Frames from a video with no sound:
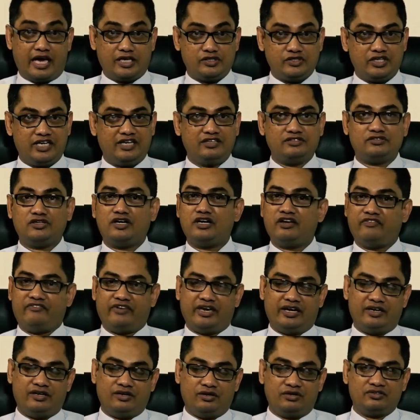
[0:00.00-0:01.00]
Actually, it is not a
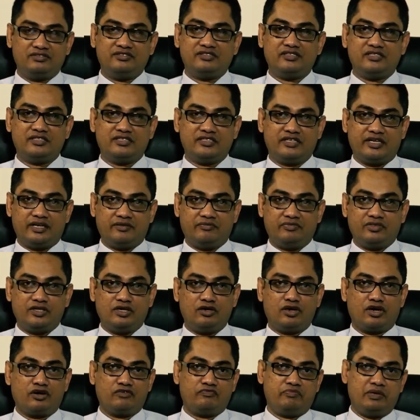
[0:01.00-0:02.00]
weight loss surgery.
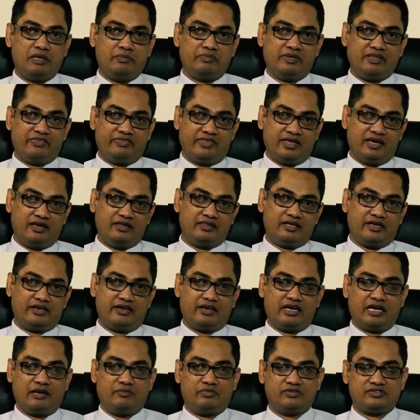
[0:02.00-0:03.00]
A lot of people think that
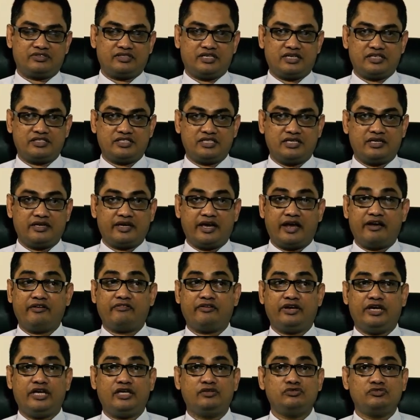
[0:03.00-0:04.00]
liposuction can
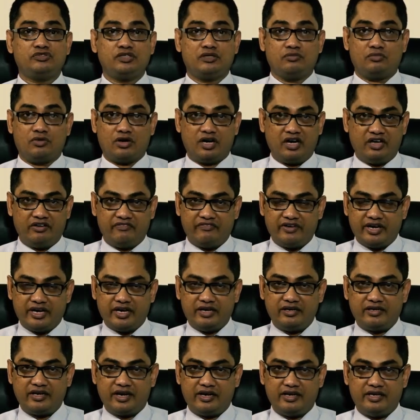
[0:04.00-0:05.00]
reduce your body
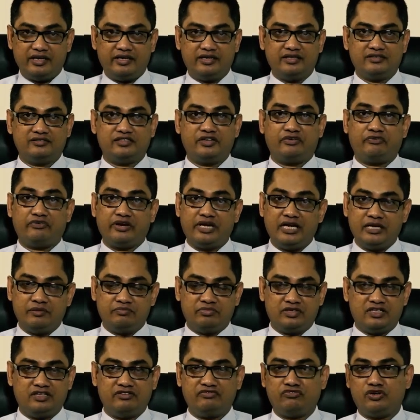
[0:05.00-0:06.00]
weight, and it is a
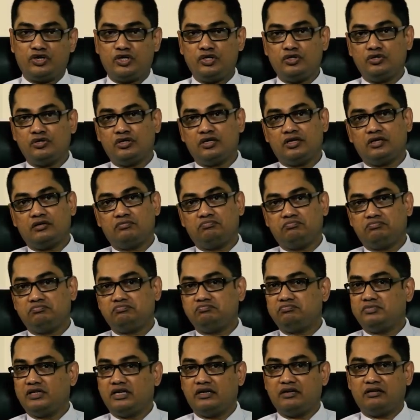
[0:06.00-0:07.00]
treatment for your
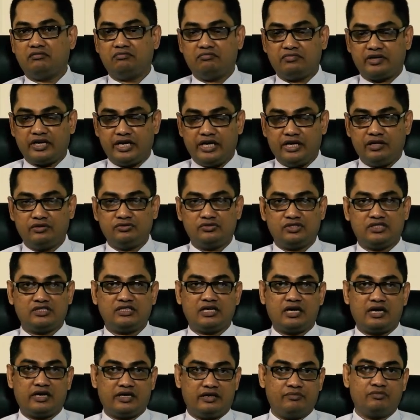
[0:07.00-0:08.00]
reduce your
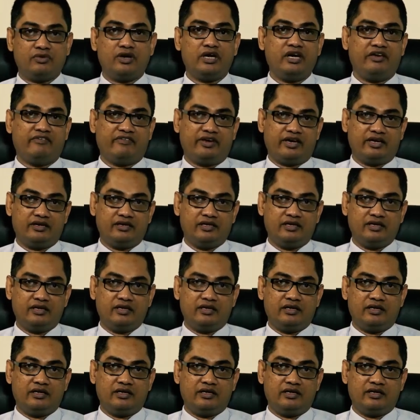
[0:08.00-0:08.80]
target body weight.